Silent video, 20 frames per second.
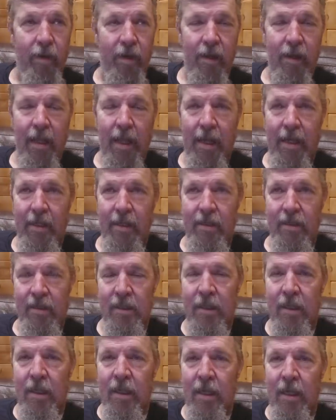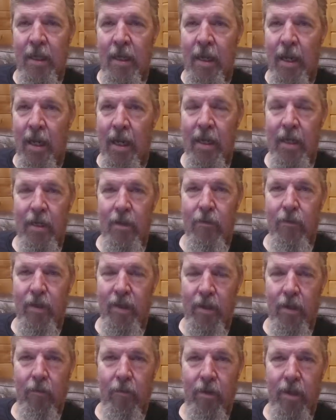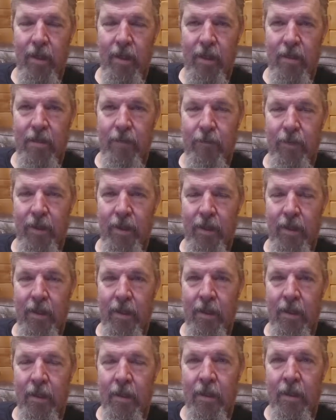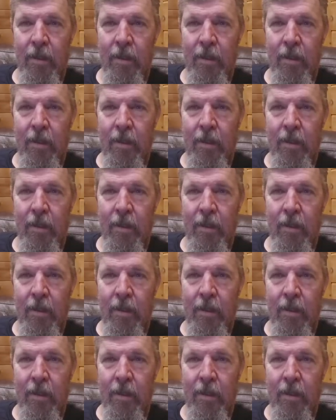realize, hey, we don't need to be